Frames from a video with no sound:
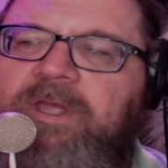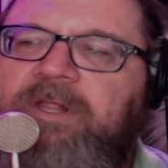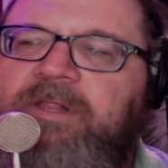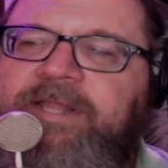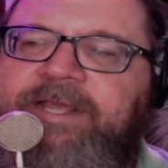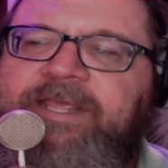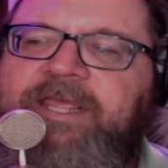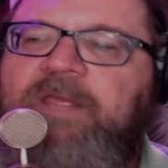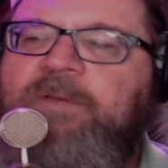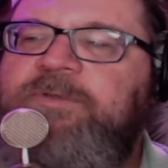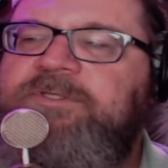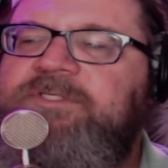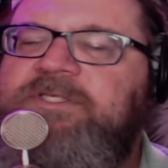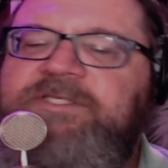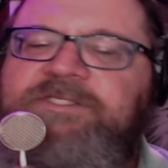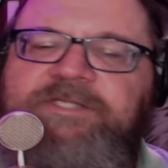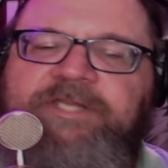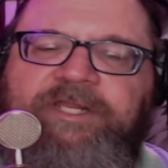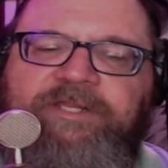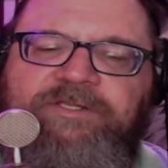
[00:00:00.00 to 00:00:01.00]
like he was
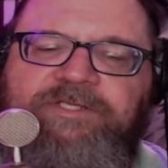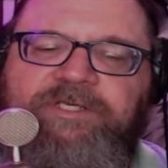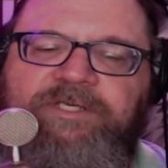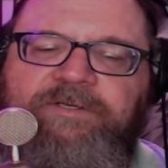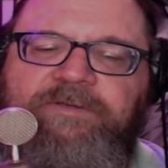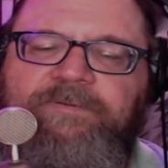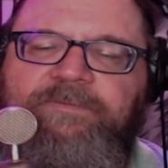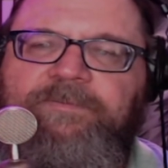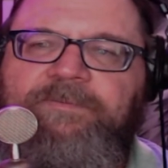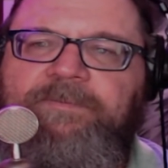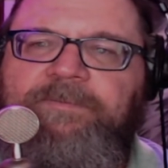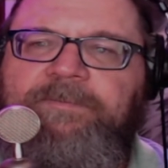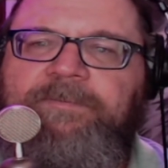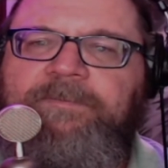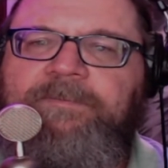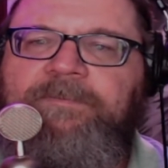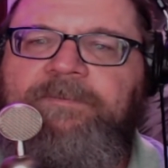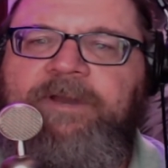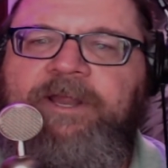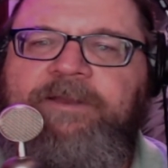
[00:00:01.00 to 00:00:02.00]
listening to,
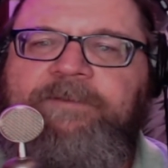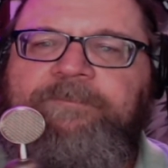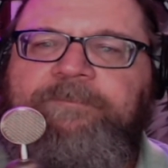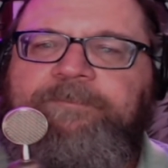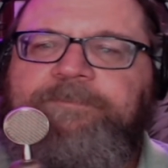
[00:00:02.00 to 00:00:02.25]
right?